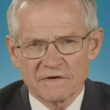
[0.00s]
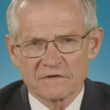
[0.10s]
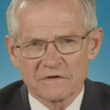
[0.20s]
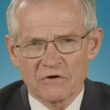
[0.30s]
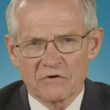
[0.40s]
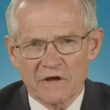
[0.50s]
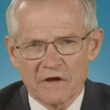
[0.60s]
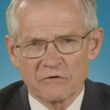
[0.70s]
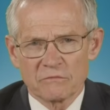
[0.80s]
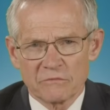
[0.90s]
hasn't got
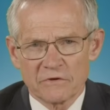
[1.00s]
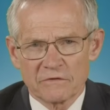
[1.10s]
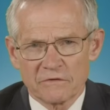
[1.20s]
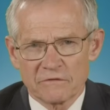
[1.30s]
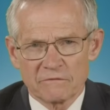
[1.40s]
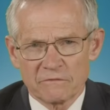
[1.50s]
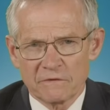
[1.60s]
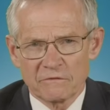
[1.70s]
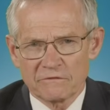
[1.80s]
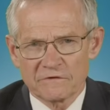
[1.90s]
home, that
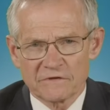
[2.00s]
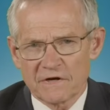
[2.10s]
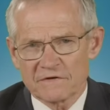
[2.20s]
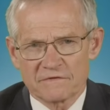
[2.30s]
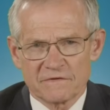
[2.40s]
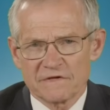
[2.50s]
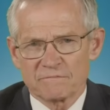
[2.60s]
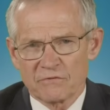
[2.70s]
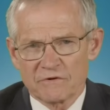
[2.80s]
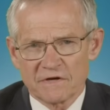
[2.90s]
it wasn't just this
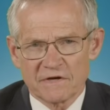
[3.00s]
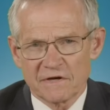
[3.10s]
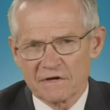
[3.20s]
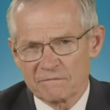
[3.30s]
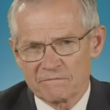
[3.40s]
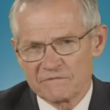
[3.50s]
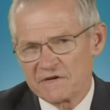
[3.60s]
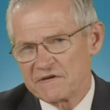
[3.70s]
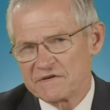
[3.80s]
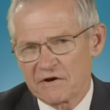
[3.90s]
particular
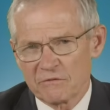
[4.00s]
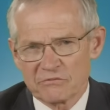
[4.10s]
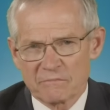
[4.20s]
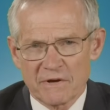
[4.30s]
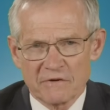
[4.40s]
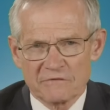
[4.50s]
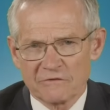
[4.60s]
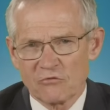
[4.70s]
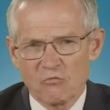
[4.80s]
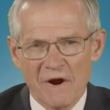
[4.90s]
detailed
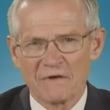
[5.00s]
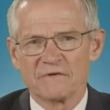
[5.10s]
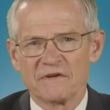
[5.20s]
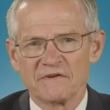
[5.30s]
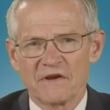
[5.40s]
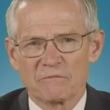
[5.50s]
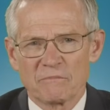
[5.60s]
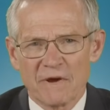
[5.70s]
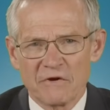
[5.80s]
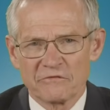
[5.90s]
proposal or one detailed
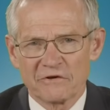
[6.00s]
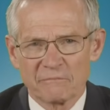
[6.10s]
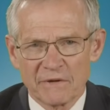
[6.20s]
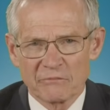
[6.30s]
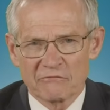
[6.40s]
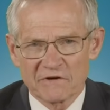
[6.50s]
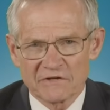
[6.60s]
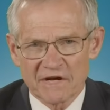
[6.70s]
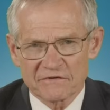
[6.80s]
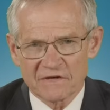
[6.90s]
proposal people
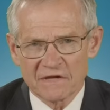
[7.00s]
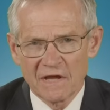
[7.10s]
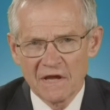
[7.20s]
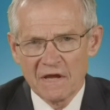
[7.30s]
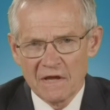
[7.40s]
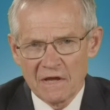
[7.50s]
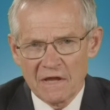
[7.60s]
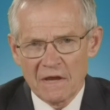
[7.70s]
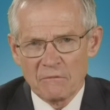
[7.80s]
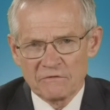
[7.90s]
rejecting.
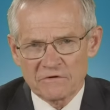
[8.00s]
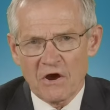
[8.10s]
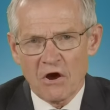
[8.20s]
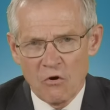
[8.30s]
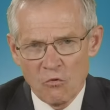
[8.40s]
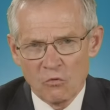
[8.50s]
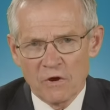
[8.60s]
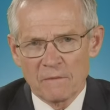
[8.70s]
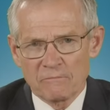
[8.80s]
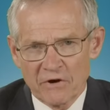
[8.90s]
It was a
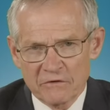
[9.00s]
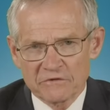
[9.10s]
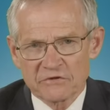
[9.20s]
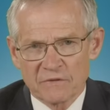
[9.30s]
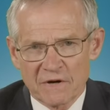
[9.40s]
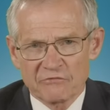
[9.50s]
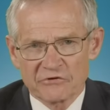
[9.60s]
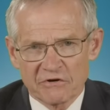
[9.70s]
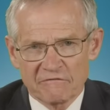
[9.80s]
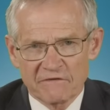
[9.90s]
whole approach to
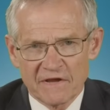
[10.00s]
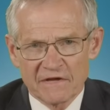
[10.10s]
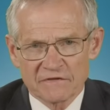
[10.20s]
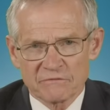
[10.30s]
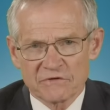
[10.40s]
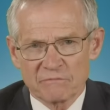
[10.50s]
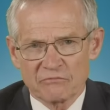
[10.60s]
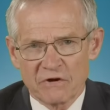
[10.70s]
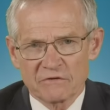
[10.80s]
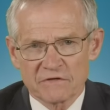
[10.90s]
Aboriginal affairs. It was the
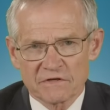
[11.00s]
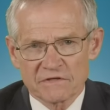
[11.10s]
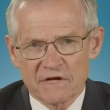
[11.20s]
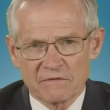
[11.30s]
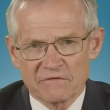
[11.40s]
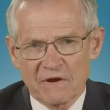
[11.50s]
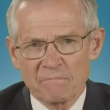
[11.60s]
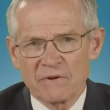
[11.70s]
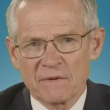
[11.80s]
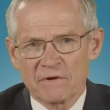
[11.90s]
approach that said
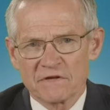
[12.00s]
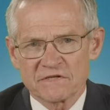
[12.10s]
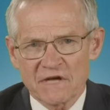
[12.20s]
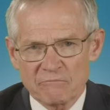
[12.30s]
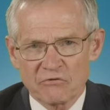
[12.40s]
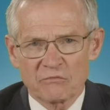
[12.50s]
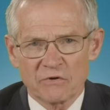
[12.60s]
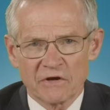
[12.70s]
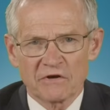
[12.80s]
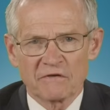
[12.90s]
some people are separate,
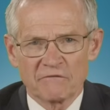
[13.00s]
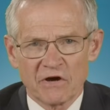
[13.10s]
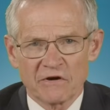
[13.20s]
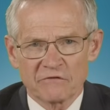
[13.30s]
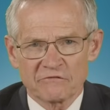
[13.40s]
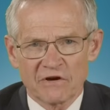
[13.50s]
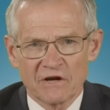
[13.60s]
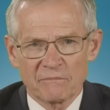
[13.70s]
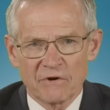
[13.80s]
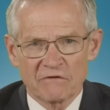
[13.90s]
we're going to divide
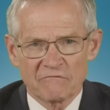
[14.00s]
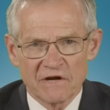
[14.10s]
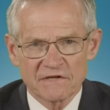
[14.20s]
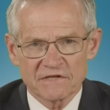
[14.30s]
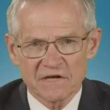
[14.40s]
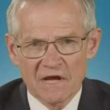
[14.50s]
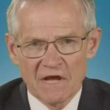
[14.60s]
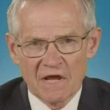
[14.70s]
Australia by race,